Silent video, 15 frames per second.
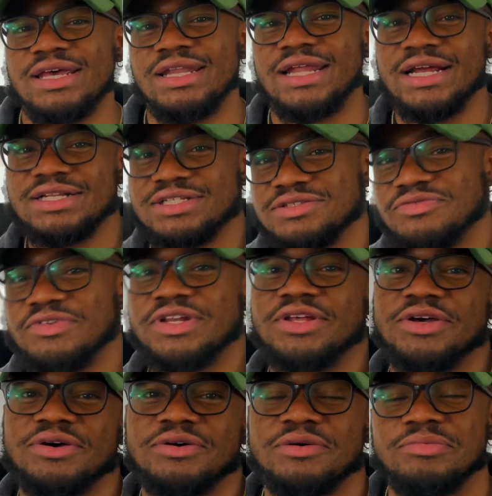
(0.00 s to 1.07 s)
like this
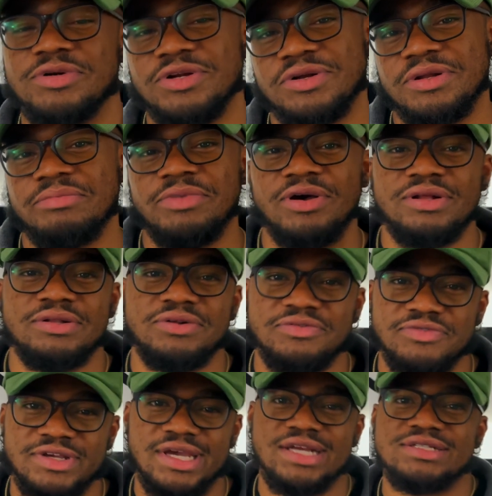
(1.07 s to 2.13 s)
video, put on the bell
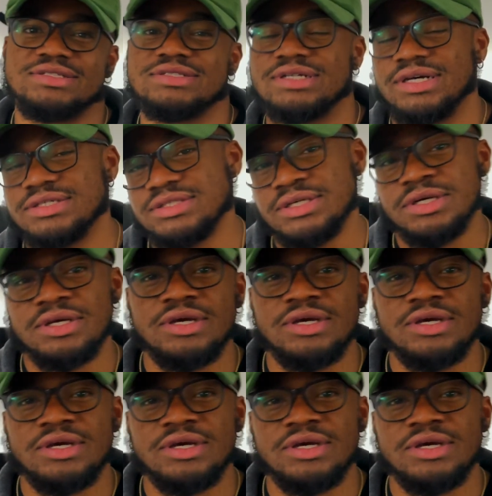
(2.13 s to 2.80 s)
notifications, guys.